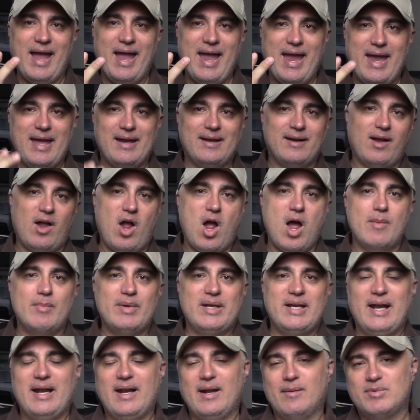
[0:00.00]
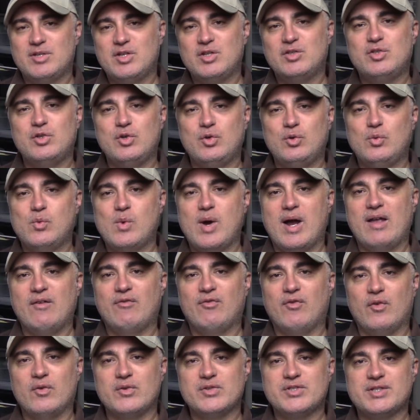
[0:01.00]
and accommodate up to two
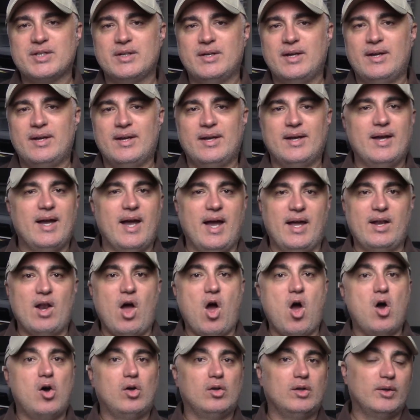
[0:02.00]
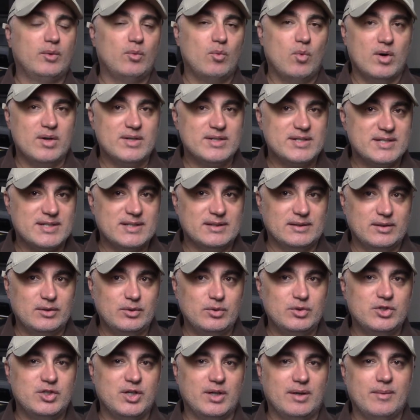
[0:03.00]
rifles, an all-in-one
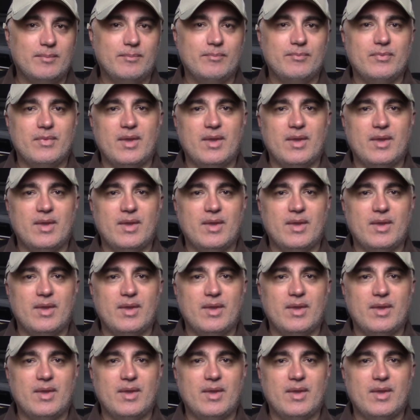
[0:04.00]
solution?